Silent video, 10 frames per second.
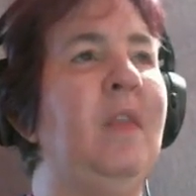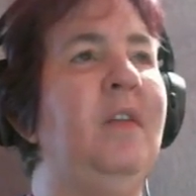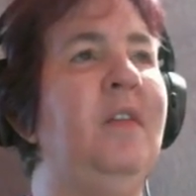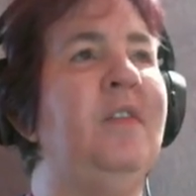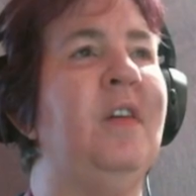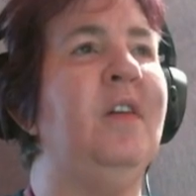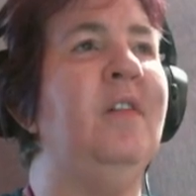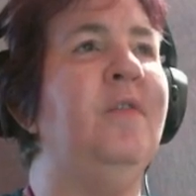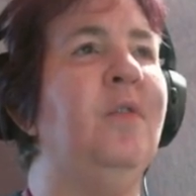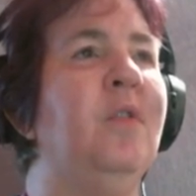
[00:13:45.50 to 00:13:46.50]

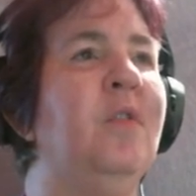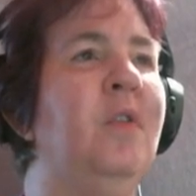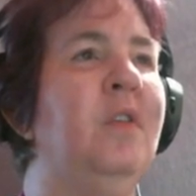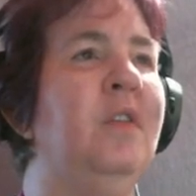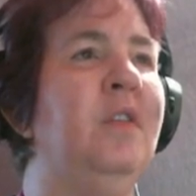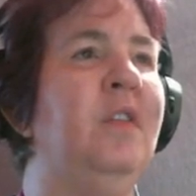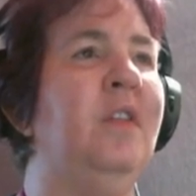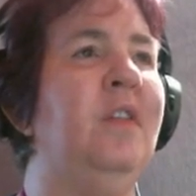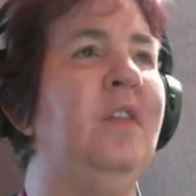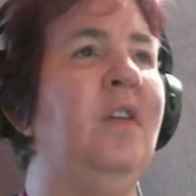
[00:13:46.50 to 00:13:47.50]
Second four corner,
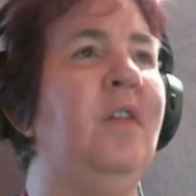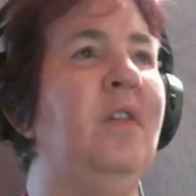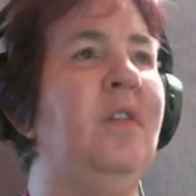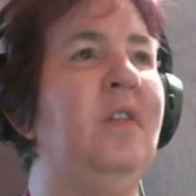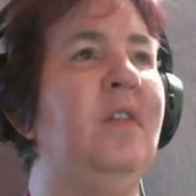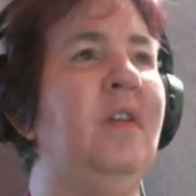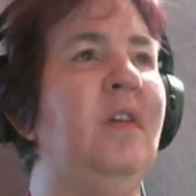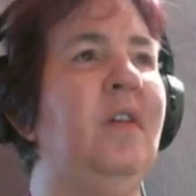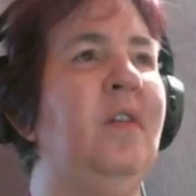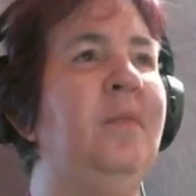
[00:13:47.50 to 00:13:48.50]

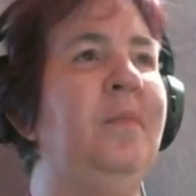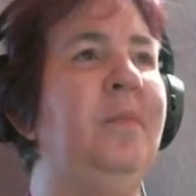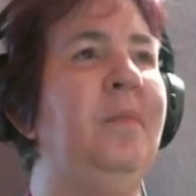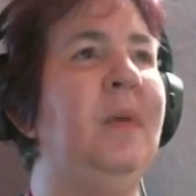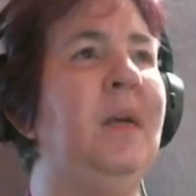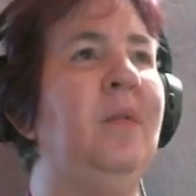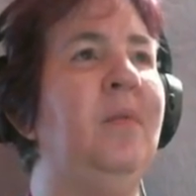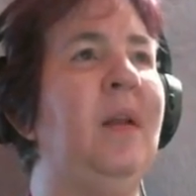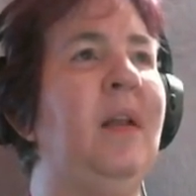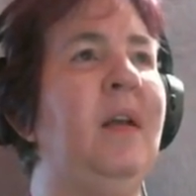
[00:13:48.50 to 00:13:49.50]
the middle
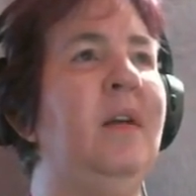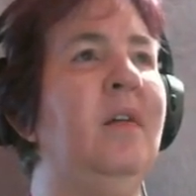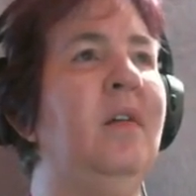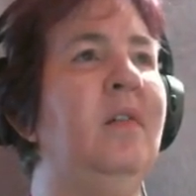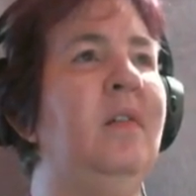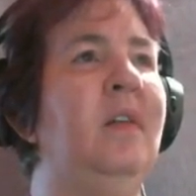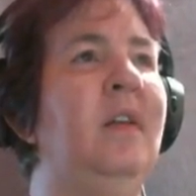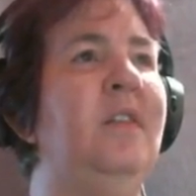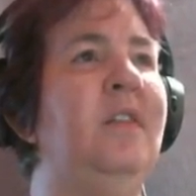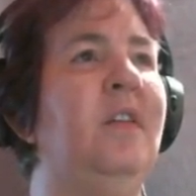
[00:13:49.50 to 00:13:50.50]
layer
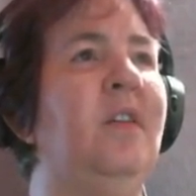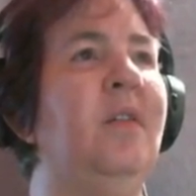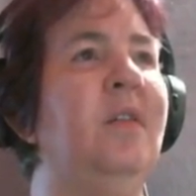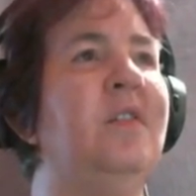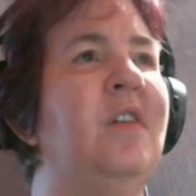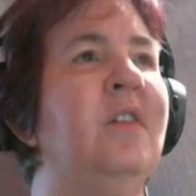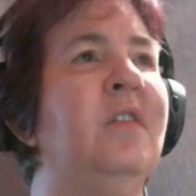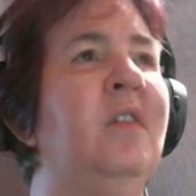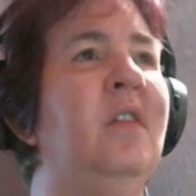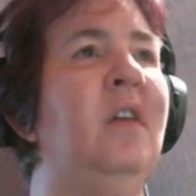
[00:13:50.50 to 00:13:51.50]
is still
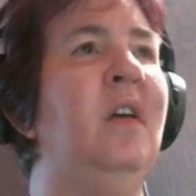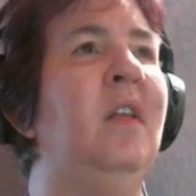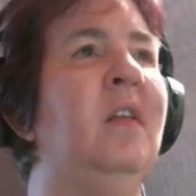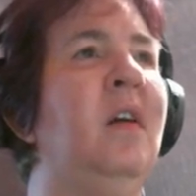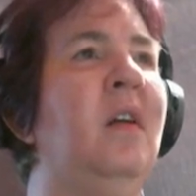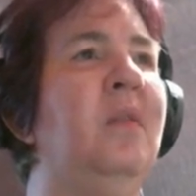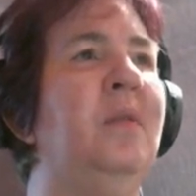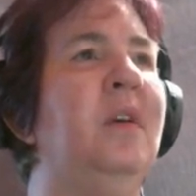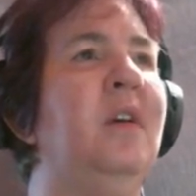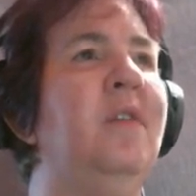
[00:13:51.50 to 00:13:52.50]
horizontal. The color we're
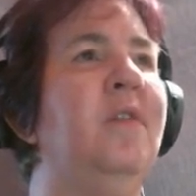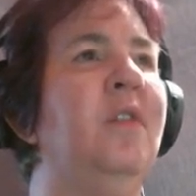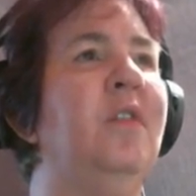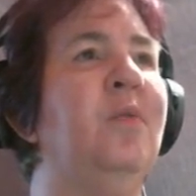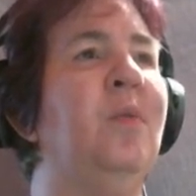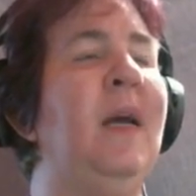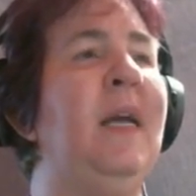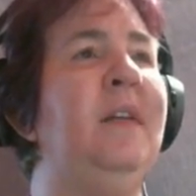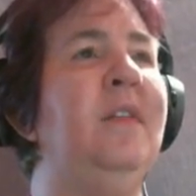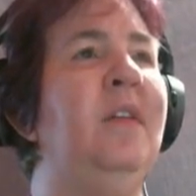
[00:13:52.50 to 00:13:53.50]
looking for is
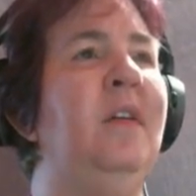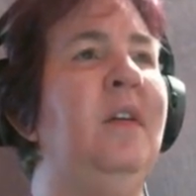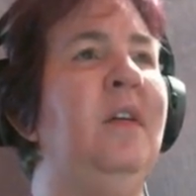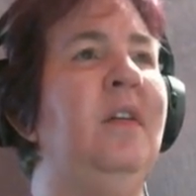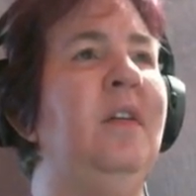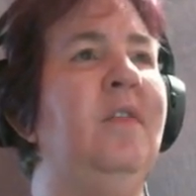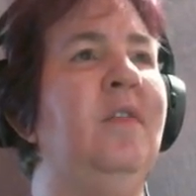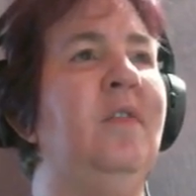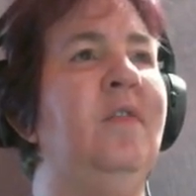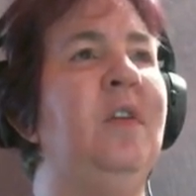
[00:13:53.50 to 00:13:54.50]
white.
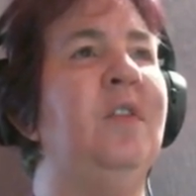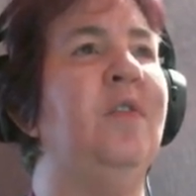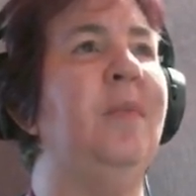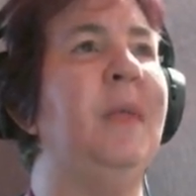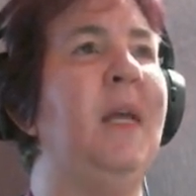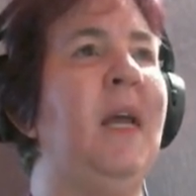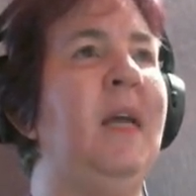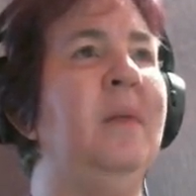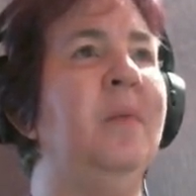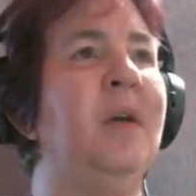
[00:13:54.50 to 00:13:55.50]
Use formula A
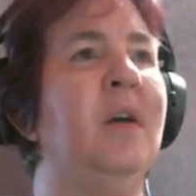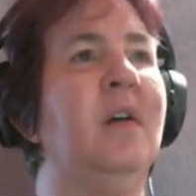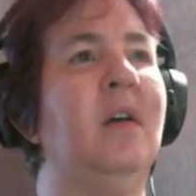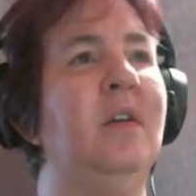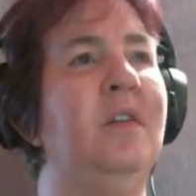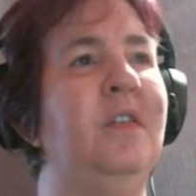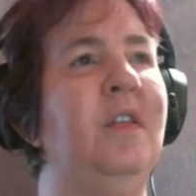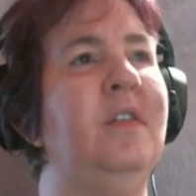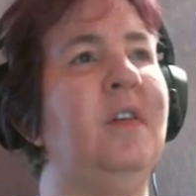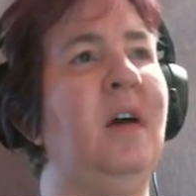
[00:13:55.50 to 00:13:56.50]
to bring our color to the
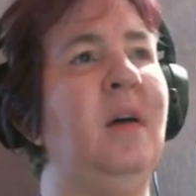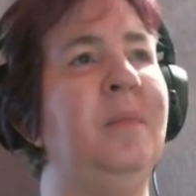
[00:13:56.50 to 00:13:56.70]
top.